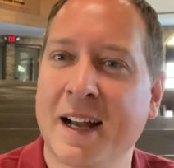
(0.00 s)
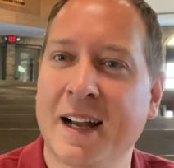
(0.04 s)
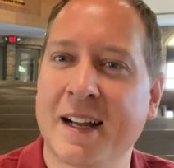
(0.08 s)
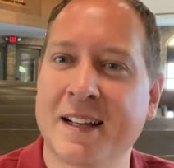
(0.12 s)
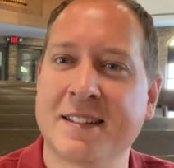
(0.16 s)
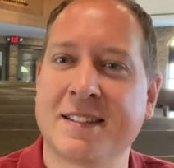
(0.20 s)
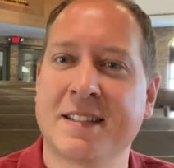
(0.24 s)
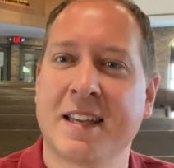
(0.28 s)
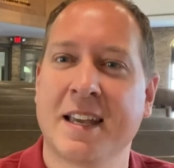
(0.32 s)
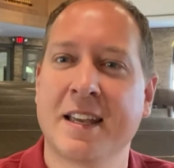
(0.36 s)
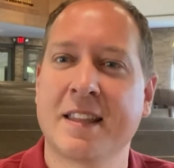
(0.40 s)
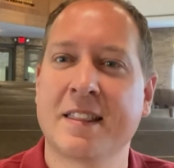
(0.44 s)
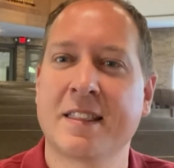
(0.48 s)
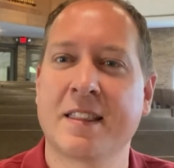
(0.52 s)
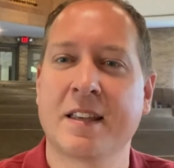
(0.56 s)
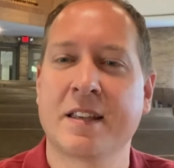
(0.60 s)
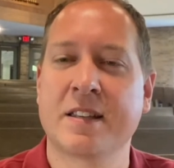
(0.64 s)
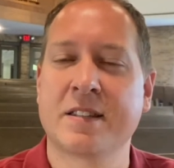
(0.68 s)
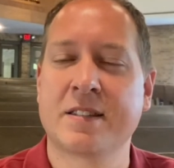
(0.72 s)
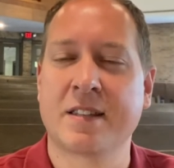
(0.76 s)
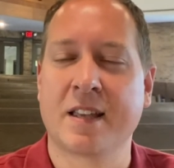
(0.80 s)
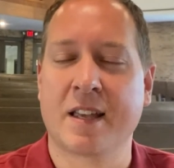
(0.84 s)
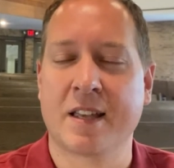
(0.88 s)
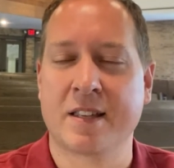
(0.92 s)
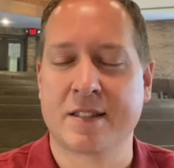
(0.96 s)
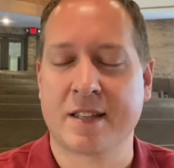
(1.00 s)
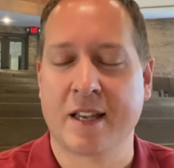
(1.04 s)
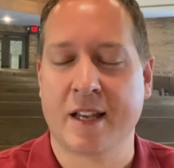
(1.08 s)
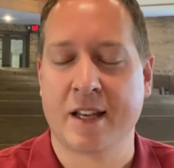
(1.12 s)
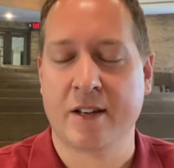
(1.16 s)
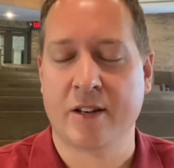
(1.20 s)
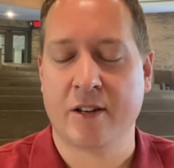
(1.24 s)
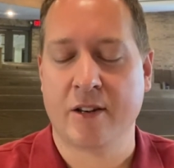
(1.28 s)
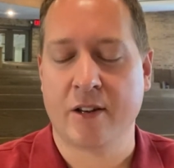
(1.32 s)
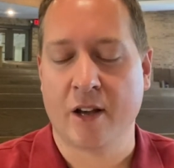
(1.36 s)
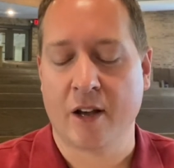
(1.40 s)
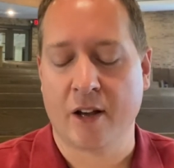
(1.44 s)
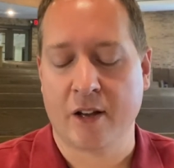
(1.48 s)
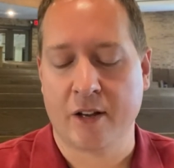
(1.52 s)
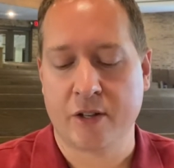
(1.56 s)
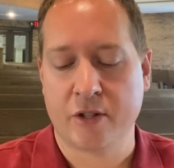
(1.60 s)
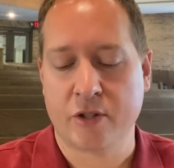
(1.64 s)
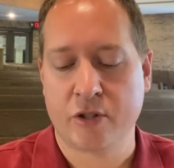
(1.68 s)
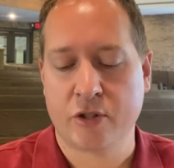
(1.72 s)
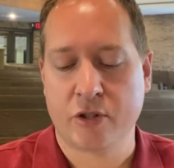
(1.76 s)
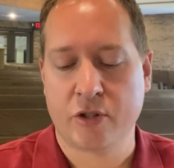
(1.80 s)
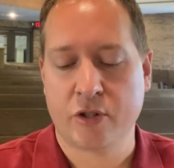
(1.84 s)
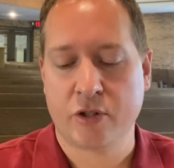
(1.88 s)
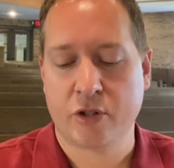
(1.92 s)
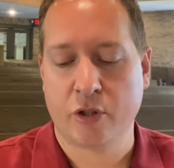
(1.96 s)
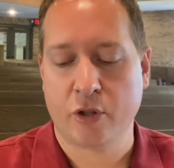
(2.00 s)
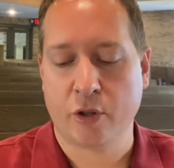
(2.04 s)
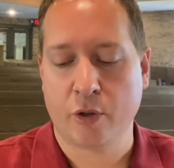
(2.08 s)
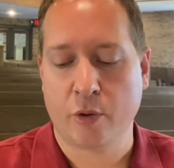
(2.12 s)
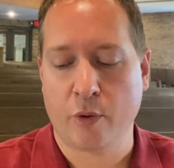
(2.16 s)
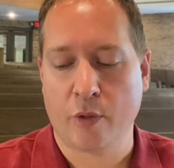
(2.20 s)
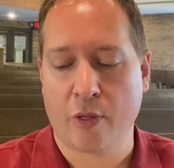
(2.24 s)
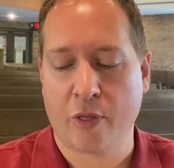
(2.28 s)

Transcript: take this as a nudge to